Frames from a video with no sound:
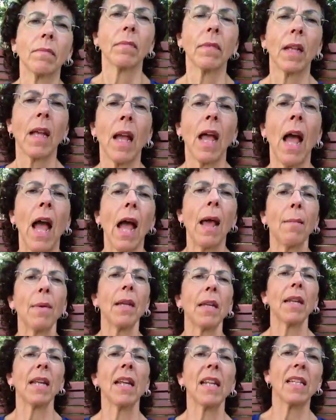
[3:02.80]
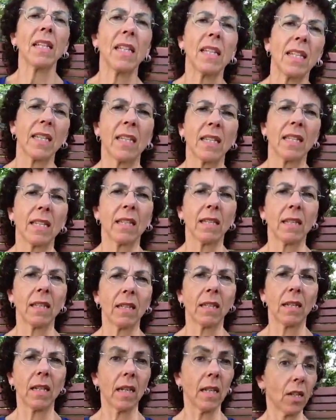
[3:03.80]
I mean, it's
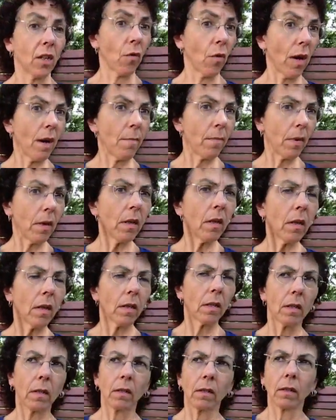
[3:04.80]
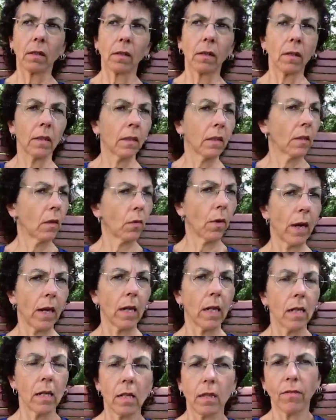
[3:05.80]
a great book. The
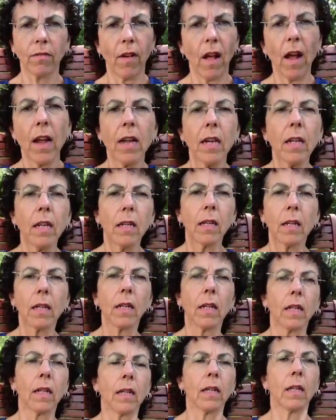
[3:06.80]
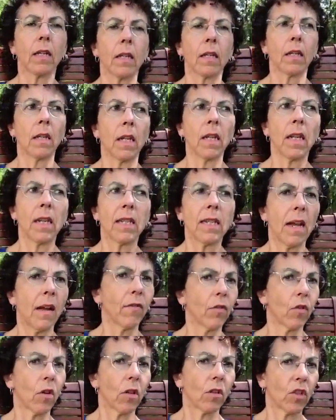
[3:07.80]
writing is fine. It is,
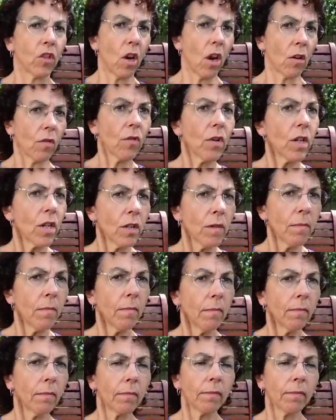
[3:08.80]
after all, John Grisham.